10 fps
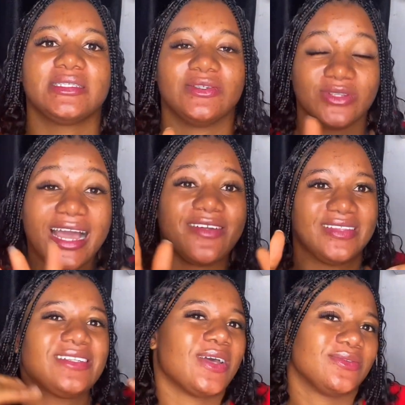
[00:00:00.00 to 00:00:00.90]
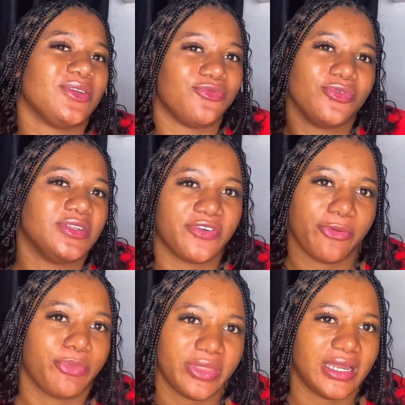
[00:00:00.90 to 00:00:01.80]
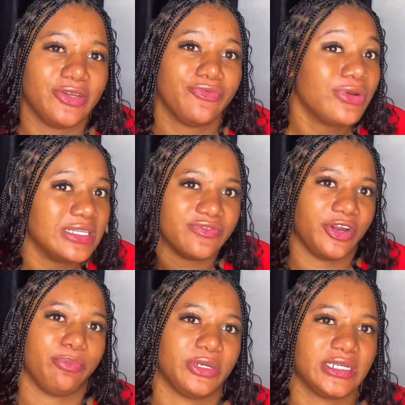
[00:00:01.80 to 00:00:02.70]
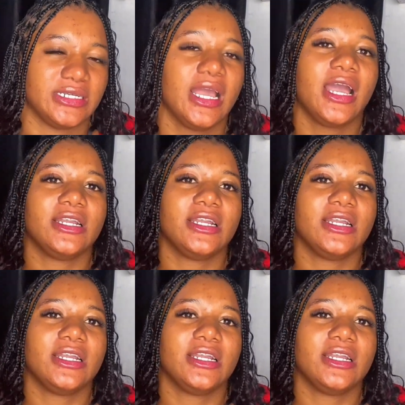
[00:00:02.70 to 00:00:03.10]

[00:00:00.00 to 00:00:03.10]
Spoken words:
that's what the rule is very important. The rule is very important.